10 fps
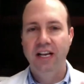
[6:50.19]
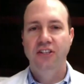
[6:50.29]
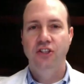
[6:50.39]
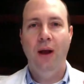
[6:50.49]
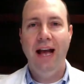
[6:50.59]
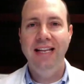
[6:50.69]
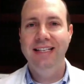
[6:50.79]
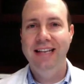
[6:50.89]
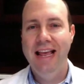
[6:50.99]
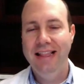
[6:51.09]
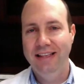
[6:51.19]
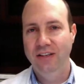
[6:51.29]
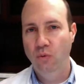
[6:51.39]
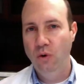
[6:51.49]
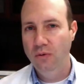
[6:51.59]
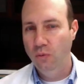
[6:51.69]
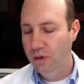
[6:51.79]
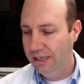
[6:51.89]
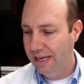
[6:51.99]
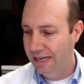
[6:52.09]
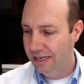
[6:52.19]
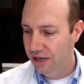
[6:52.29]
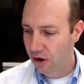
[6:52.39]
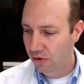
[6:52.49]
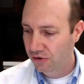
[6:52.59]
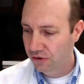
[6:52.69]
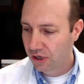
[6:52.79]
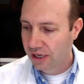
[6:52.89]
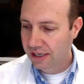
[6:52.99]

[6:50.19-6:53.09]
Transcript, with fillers: So how do you take this? What what kind of dose